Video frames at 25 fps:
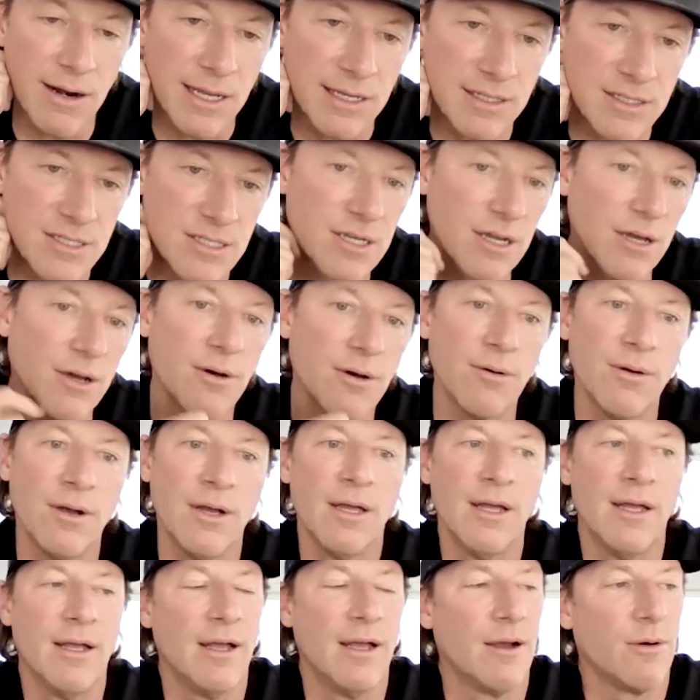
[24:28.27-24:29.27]
And so
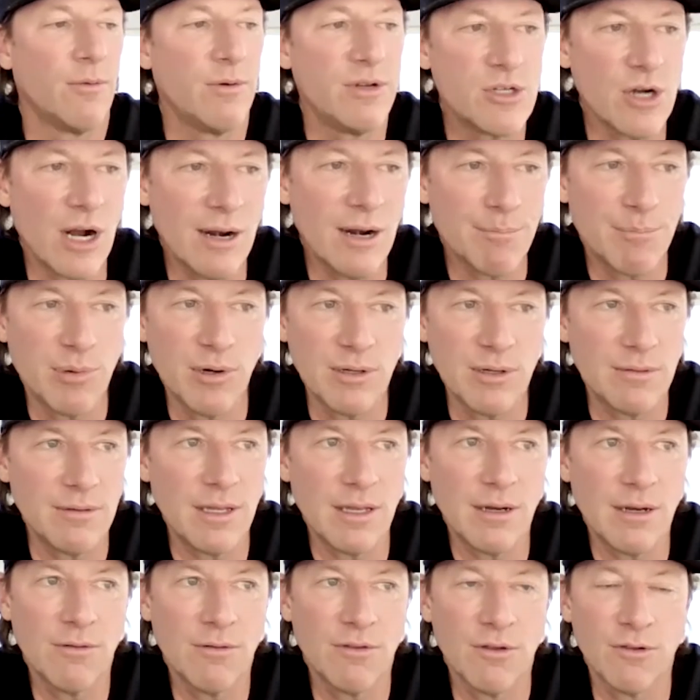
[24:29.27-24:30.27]
we try to put
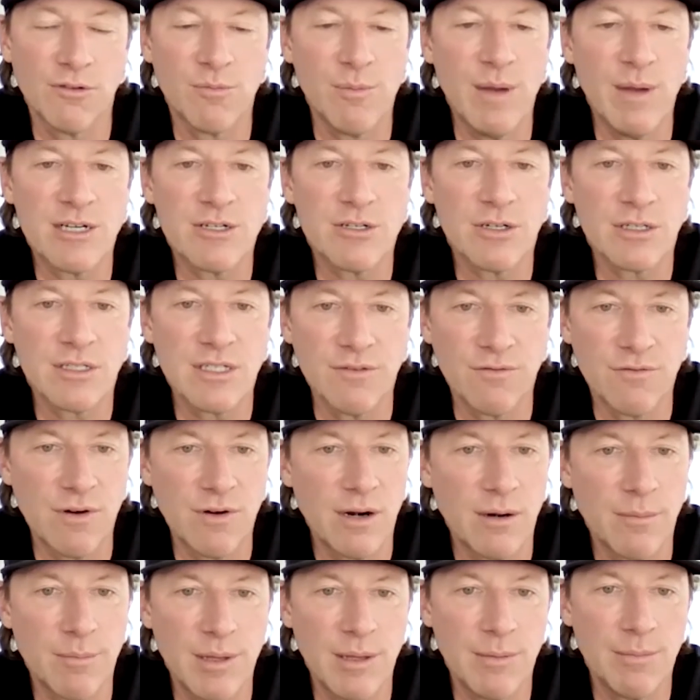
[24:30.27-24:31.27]
you know those metrics in
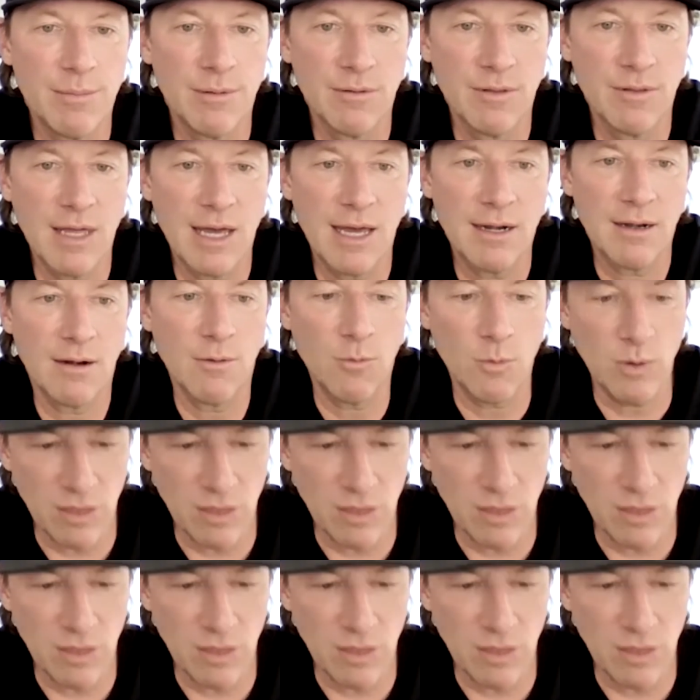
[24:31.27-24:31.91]
front of people that